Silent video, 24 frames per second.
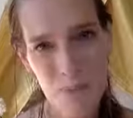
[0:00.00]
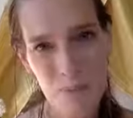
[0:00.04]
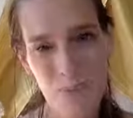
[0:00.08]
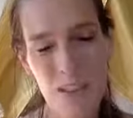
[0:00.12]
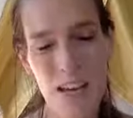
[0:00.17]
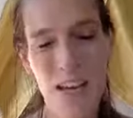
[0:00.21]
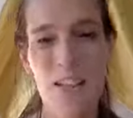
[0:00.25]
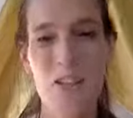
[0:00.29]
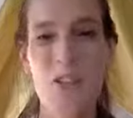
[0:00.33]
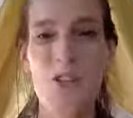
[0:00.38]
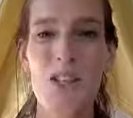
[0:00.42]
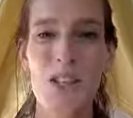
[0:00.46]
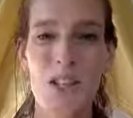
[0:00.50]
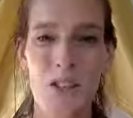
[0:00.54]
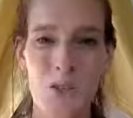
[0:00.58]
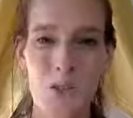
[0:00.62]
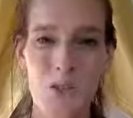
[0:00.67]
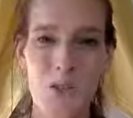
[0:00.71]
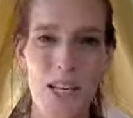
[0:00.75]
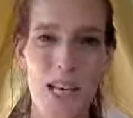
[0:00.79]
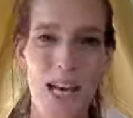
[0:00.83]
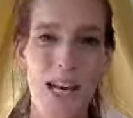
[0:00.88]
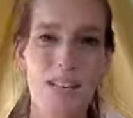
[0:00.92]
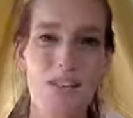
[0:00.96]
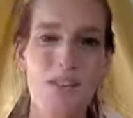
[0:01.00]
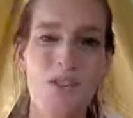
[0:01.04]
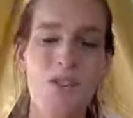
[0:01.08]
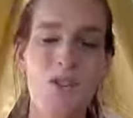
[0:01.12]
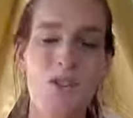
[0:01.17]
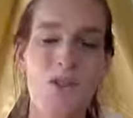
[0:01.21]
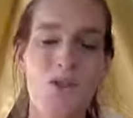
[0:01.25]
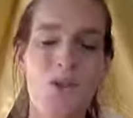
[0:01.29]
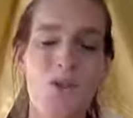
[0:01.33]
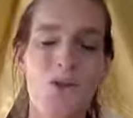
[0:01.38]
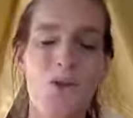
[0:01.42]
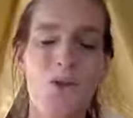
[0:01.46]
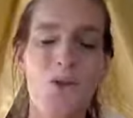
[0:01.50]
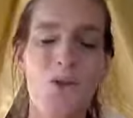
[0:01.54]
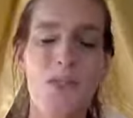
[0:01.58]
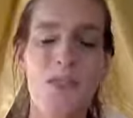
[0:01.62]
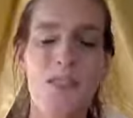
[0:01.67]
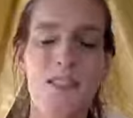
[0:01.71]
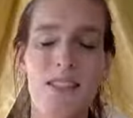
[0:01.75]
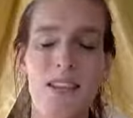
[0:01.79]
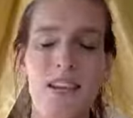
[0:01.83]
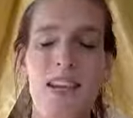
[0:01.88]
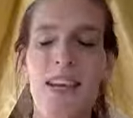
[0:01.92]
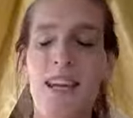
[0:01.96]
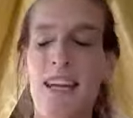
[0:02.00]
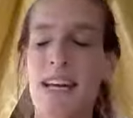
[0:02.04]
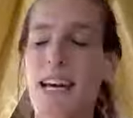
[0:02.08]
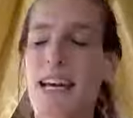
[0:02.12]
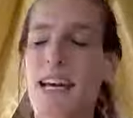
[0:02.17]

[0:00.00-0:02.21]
then you can do that today.